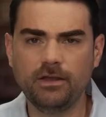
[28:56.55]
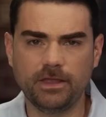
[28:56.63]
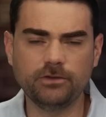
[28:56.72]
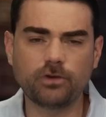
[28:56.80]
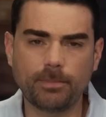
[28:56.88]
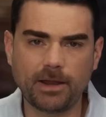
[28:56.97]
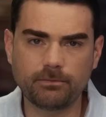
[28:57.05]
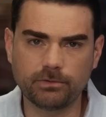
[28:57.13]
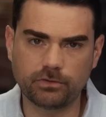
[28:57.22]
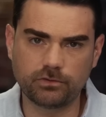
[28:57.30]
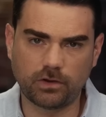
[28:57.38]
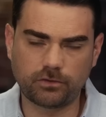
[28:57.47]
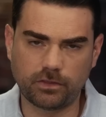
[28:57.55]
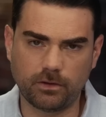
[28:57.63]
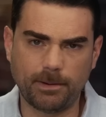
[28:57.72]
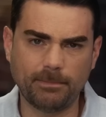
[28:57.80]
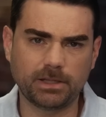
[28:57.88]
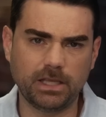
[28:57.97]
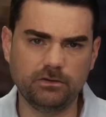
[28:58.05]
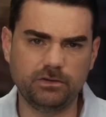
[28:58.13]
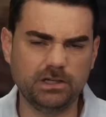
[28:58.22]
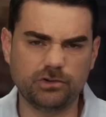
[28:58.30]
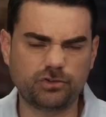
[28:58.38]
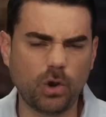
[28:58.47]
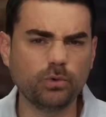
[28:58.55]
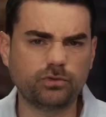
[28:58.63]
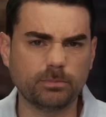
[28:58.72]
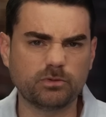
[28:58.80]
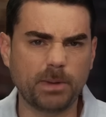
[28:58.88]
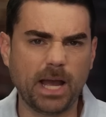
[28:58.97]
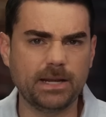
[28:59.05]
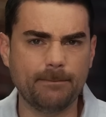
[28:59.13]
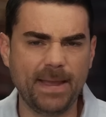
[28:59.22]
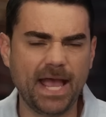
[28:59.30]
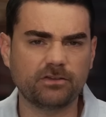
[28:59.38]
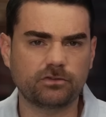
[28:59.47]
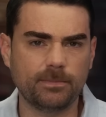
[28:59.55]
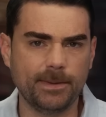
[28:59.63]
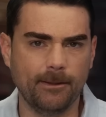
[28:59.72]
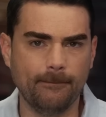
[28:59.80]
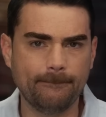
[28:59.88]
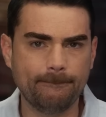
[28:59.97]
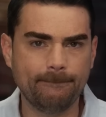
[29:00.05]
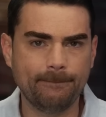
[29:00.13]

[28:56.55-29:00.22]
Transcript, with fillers: Then Joe Biden was suggesting the Republicans need to show some spine and pass the bill.